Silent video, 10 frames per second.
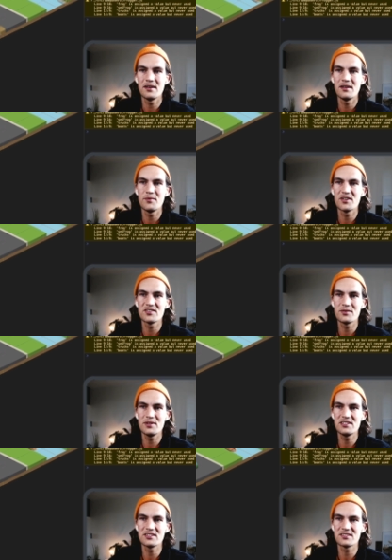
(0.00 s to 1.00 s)
because it will
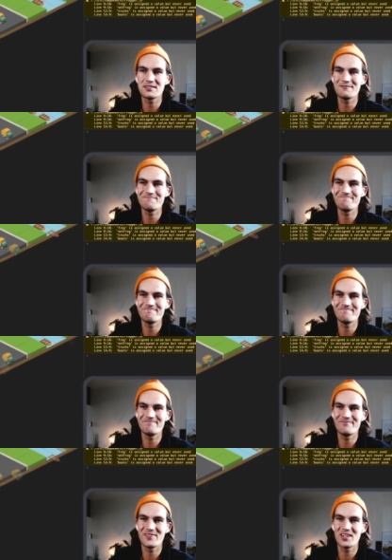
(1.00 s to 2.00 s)
just
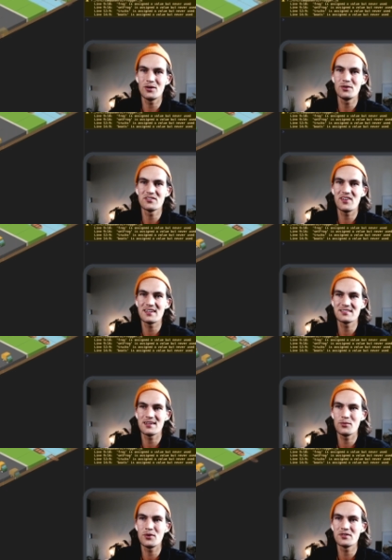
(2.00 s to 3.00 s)
go as fast as I
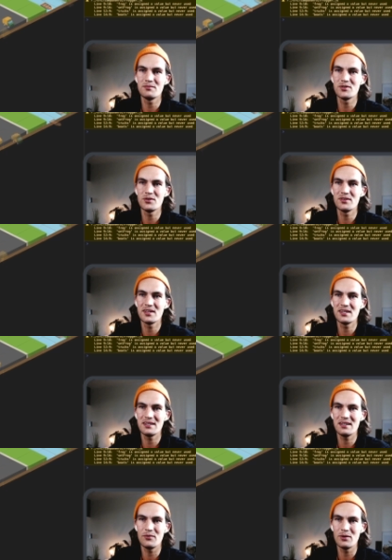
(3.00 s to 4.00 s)
want him to, and then
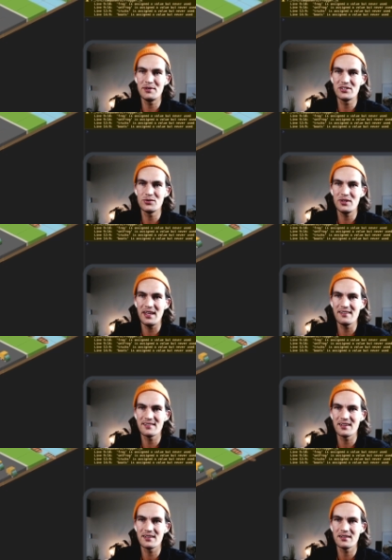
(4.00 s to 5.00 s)
it will be too
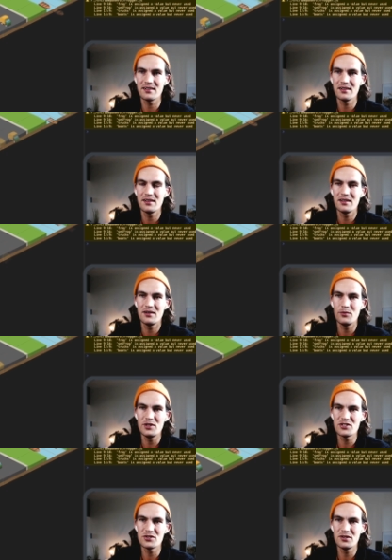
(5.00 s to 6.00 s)
easy. We
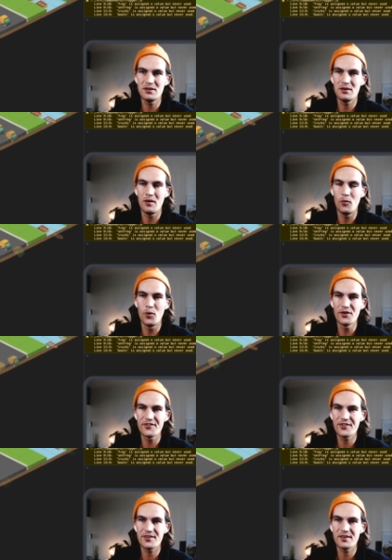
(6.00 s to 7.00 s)
should,
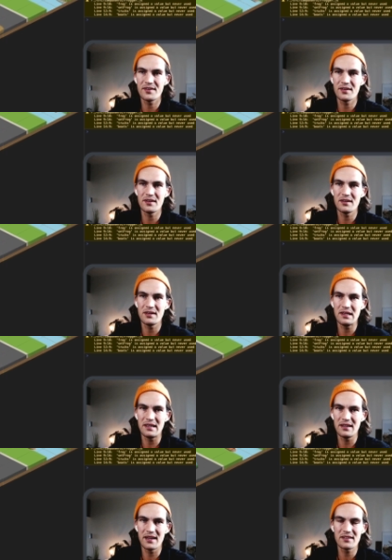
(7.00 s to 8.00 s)
once he
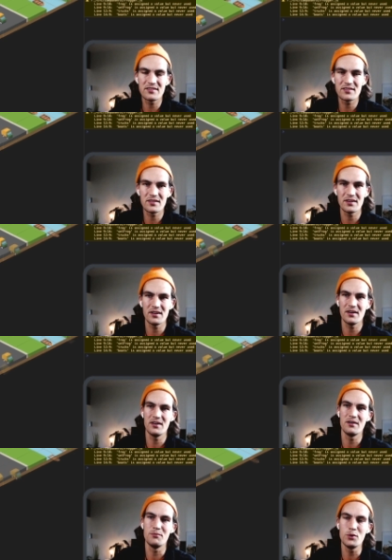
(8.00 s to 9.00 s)
gets a
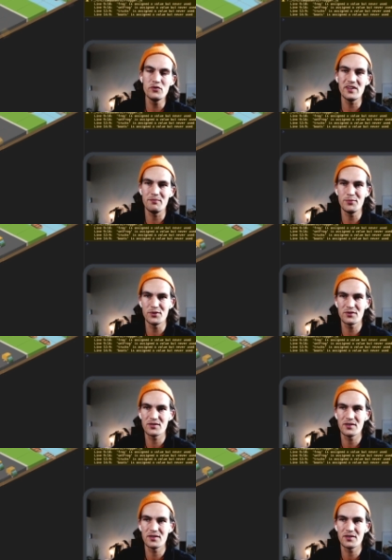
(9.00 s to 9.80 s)
move input,